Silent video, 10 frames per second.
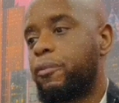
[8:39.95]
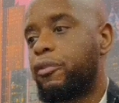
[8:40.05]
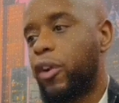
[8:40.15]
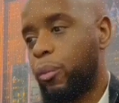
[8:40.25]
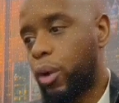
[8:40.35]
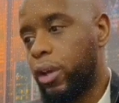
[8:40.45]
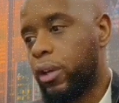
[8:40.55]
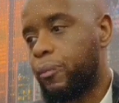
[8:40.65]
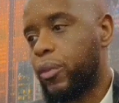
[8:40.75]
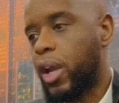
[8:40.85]

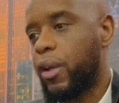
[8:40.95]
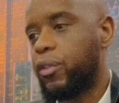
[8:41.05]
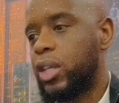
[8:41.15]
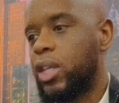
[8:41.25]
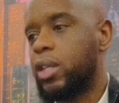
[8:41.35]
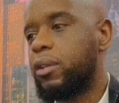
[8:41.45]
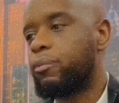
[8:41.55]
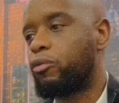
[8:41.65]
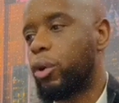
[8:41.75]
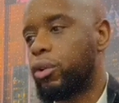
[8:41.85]
framework at the
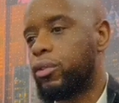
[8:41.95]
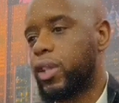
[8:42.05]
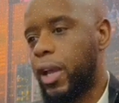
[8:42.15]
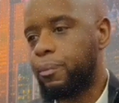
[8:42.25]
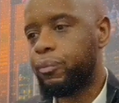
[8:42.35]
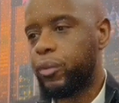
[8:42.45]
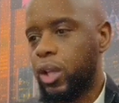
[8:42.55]
Rogan Dam.